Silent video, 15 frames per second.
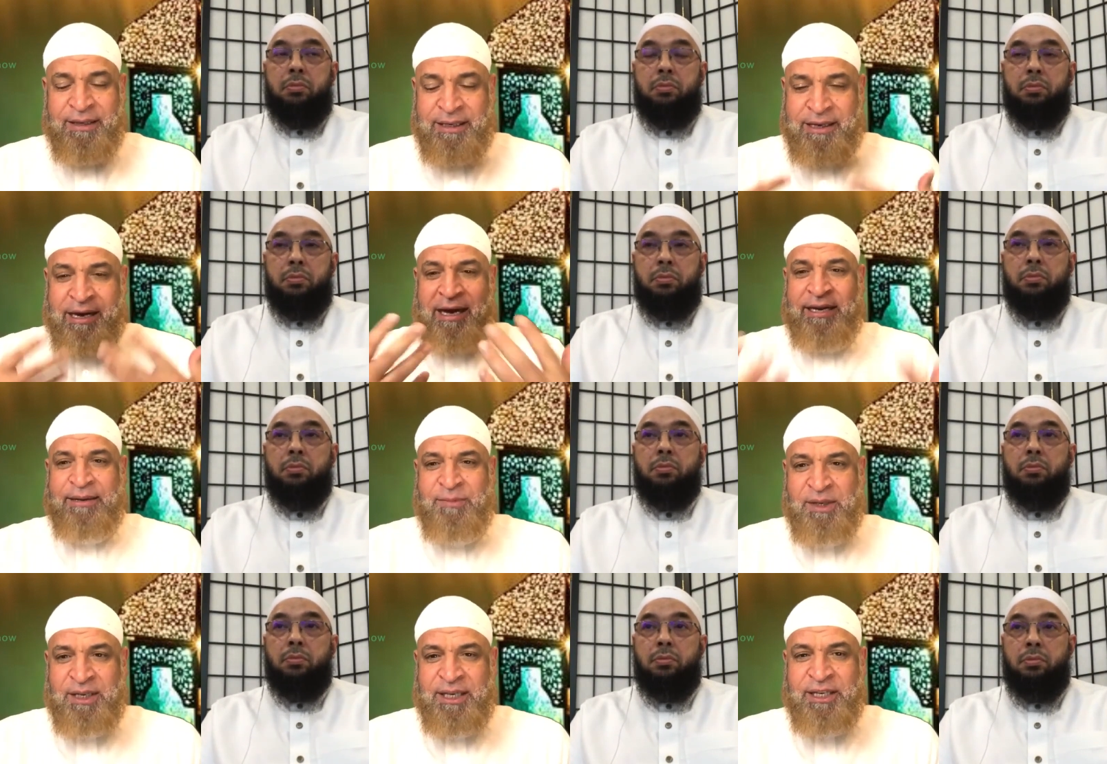
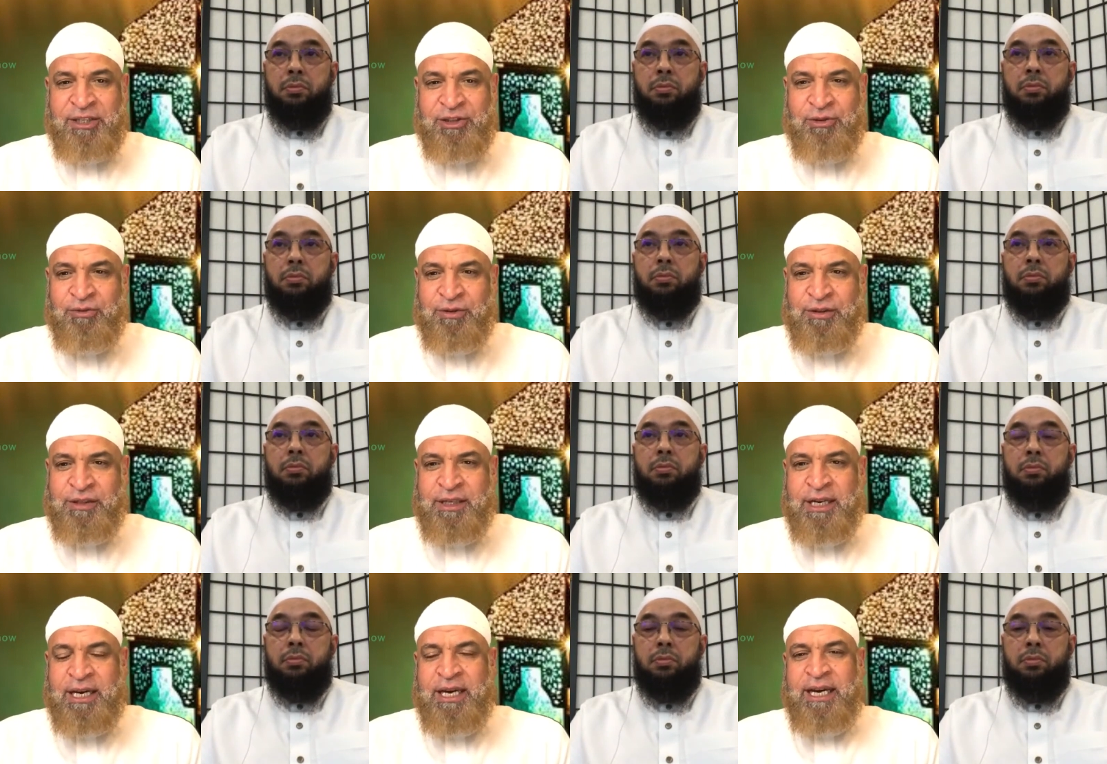Speaker 1: economy
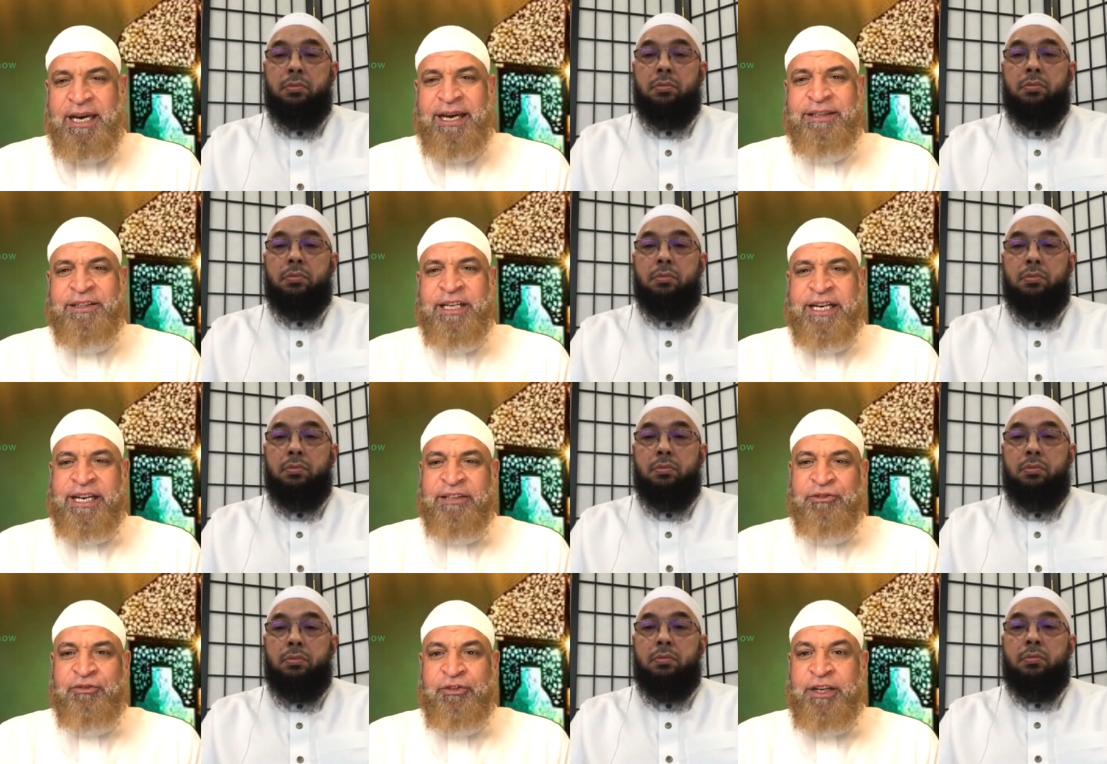issues in the
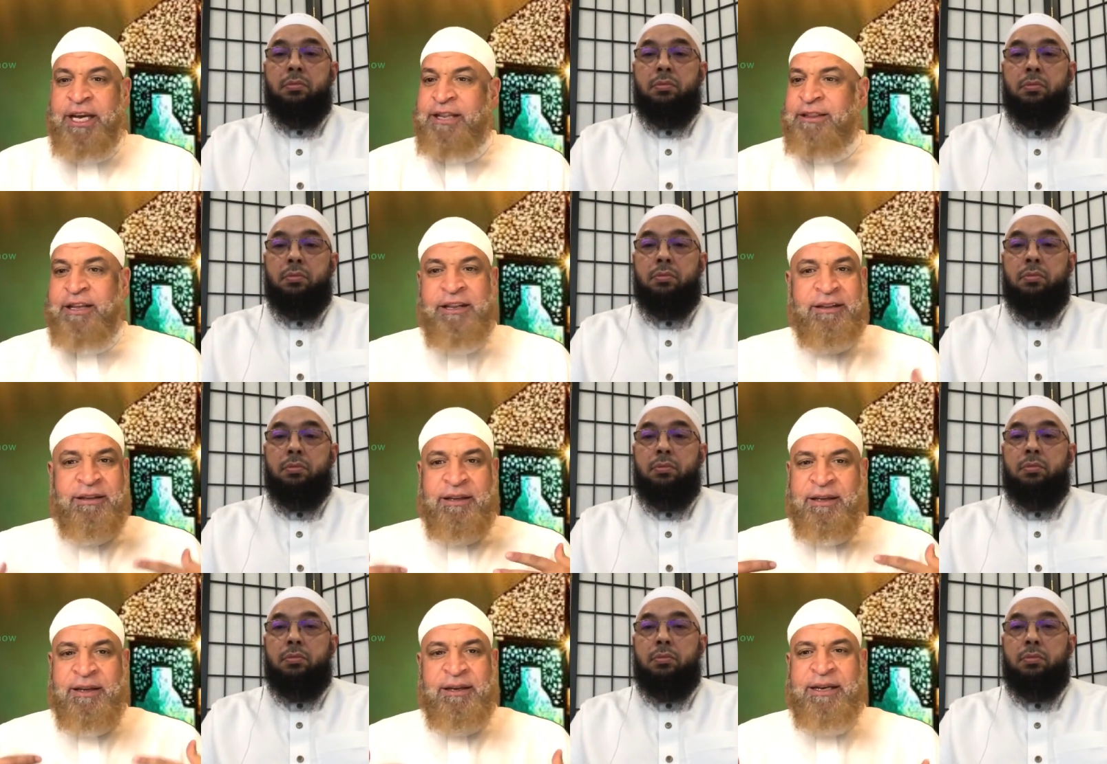country, and
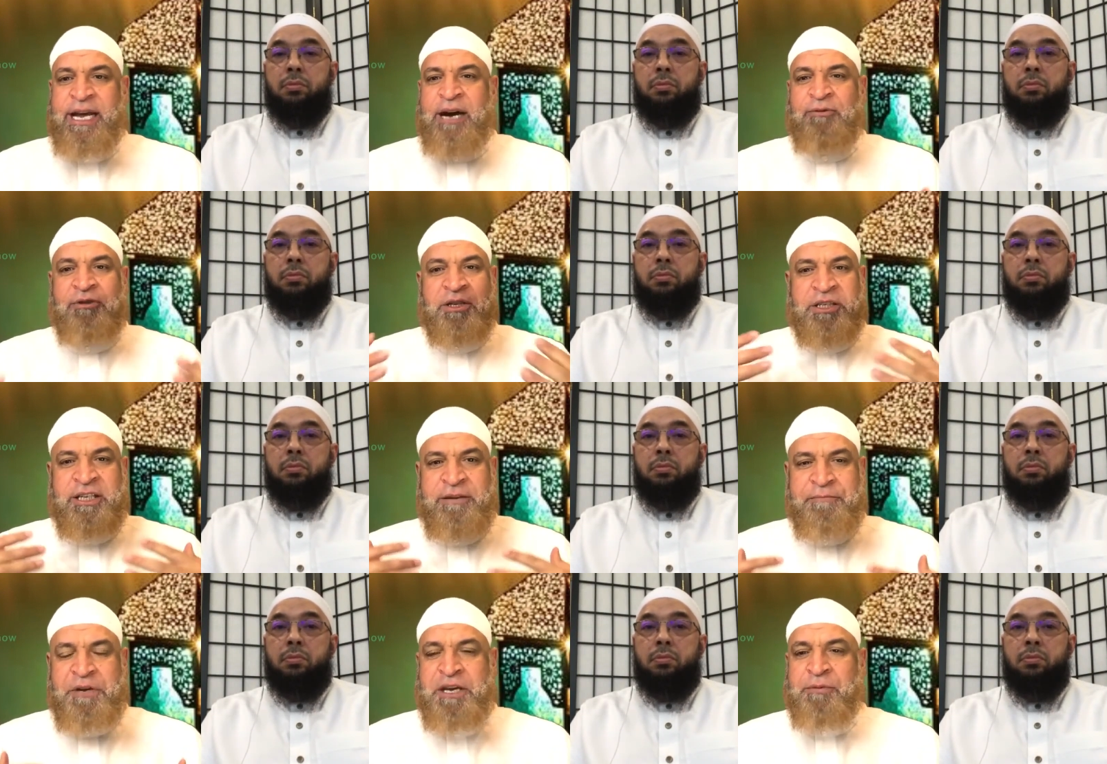then now you
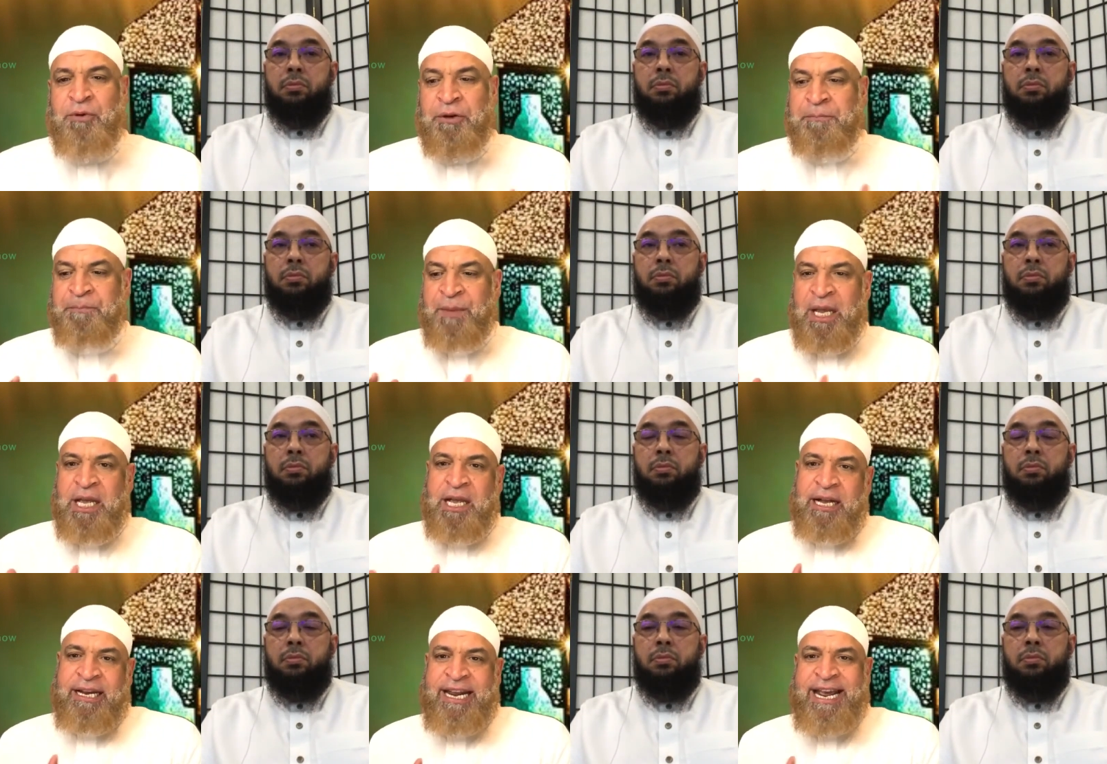see people
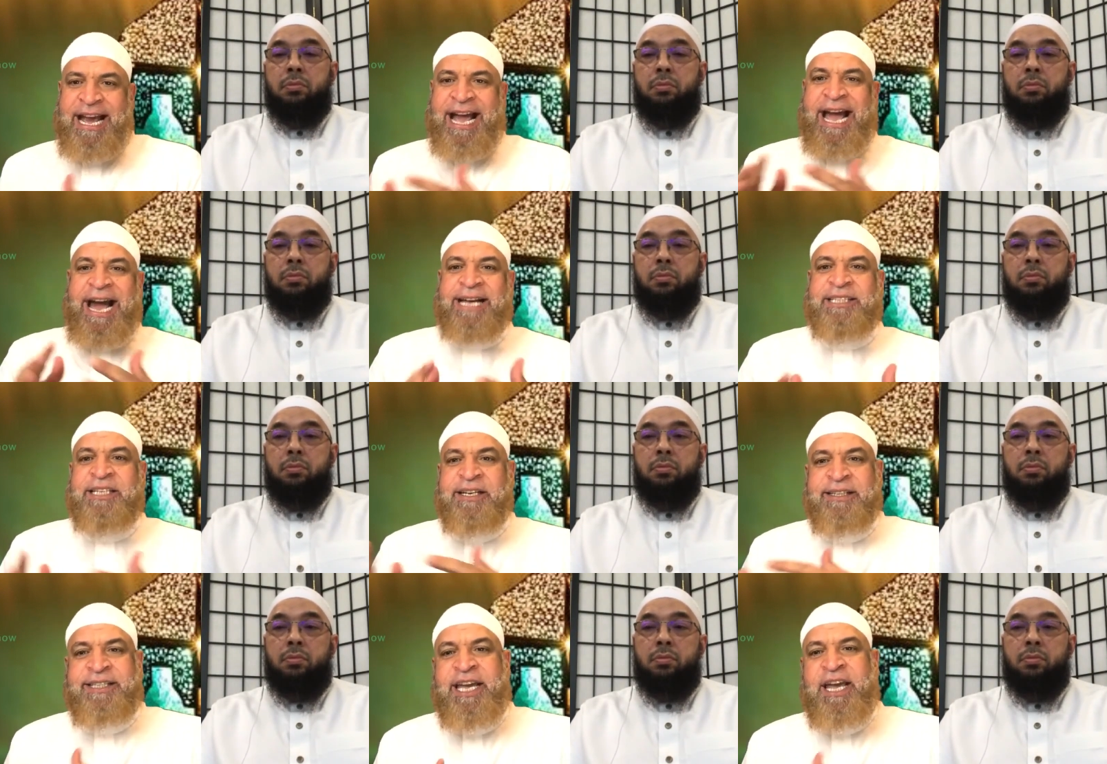
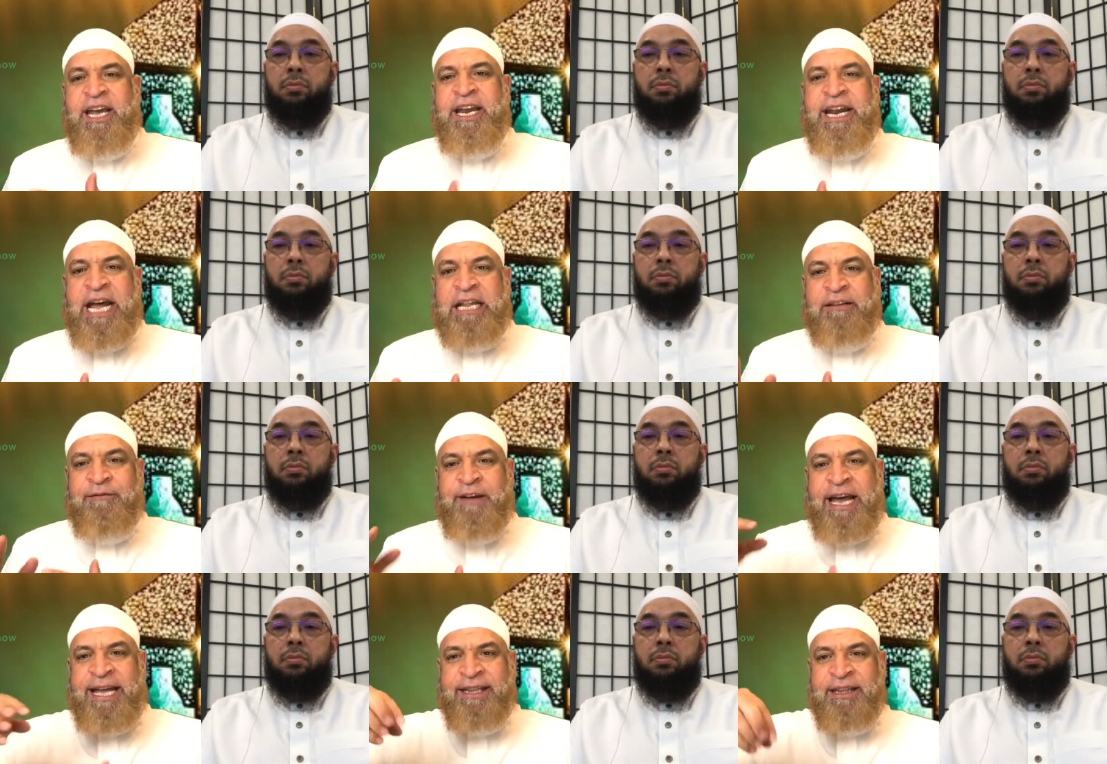reacting, taking
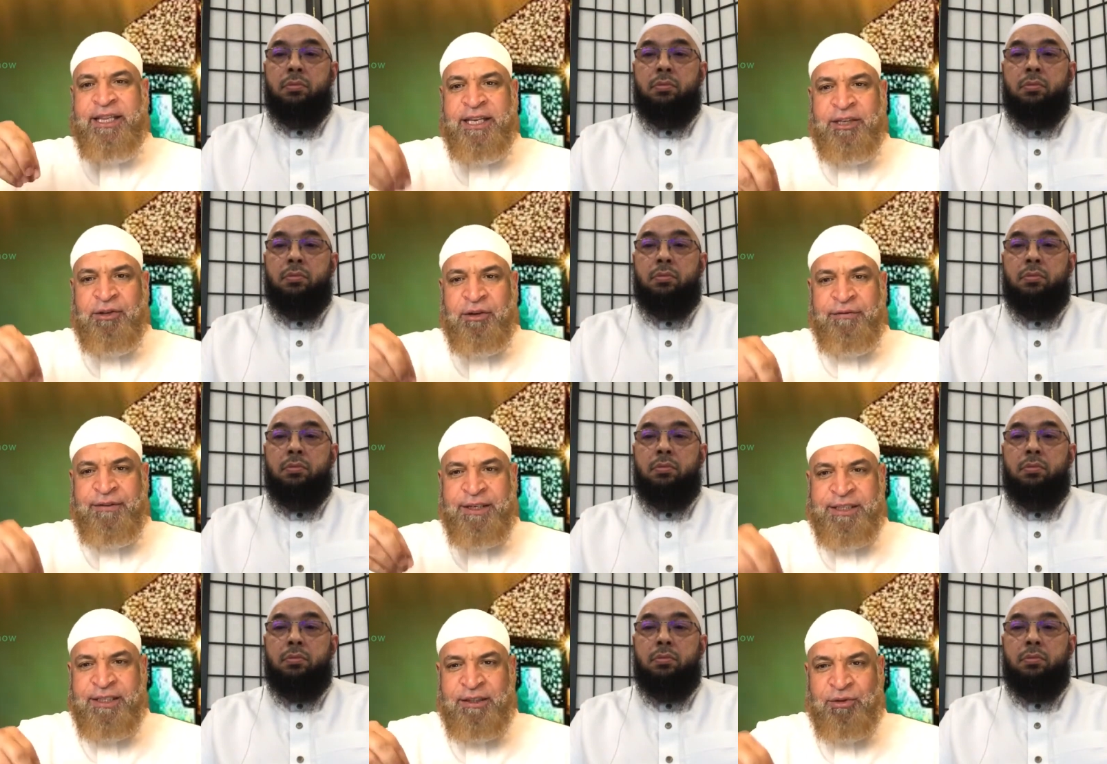advantage of
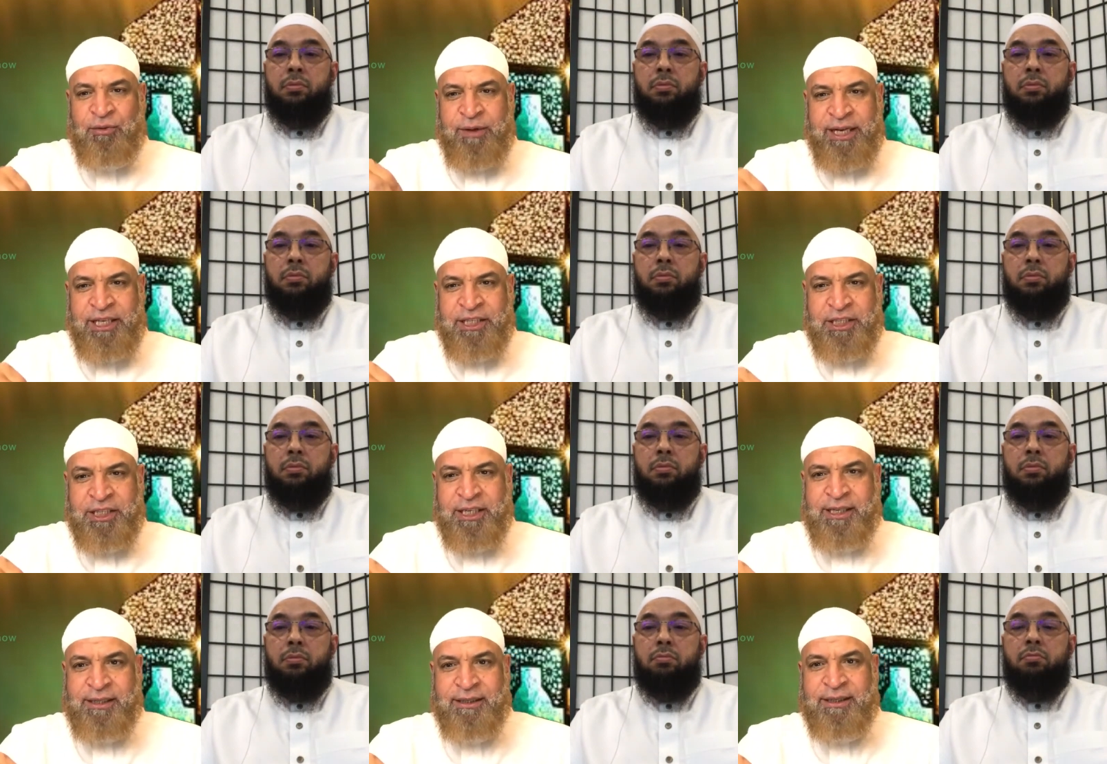a
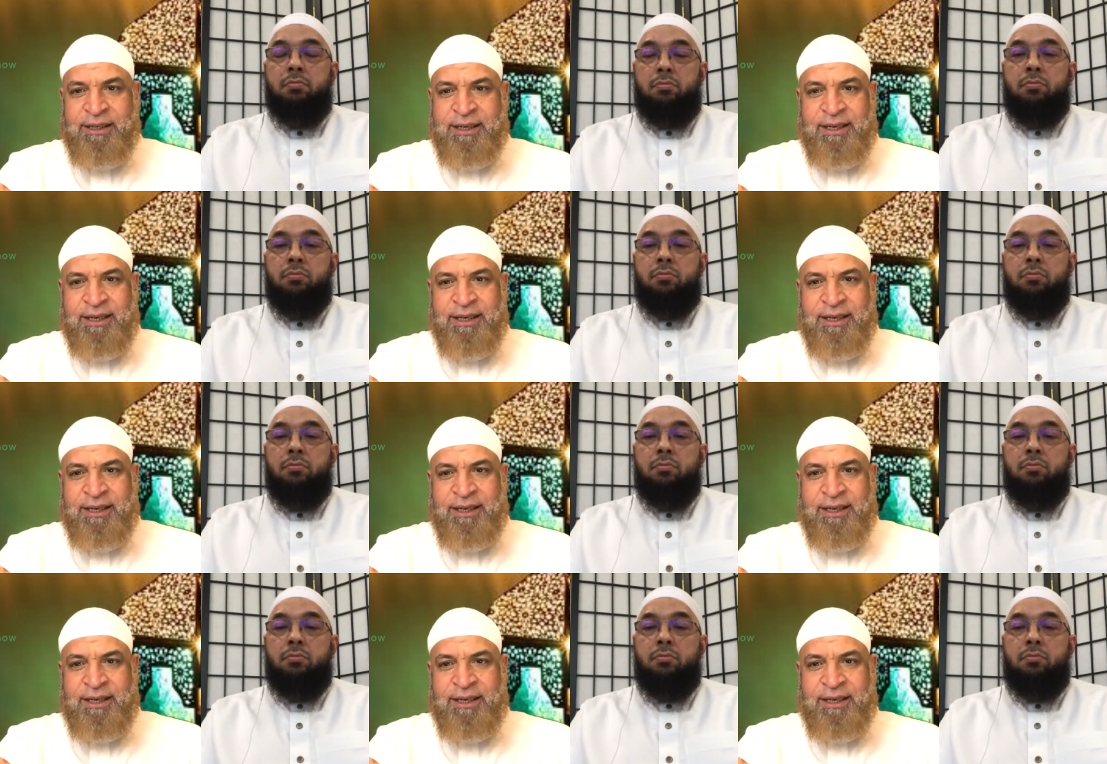situation.